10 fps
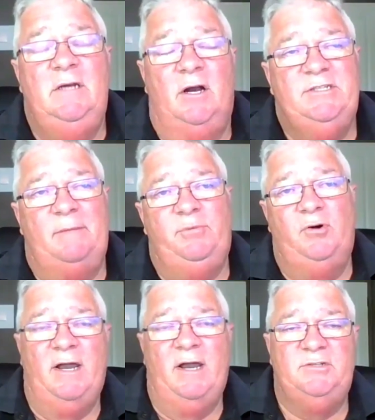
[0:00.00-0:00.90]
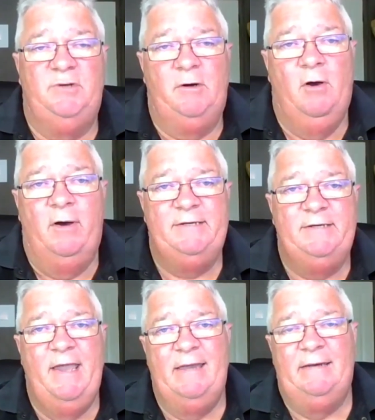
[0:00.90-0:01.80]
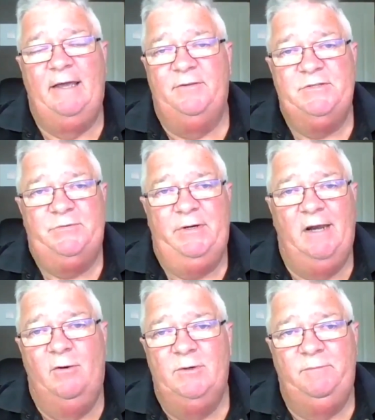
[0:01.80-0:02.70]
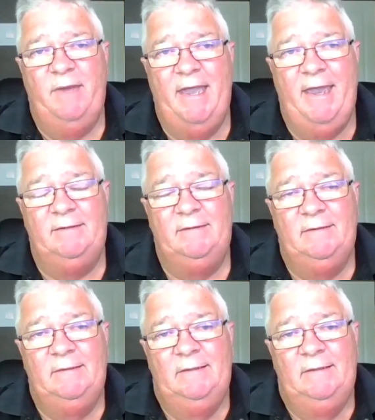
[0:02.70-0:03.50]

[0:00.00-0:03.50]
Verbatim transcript: You know, some products are in higher demand, others are in lower demand.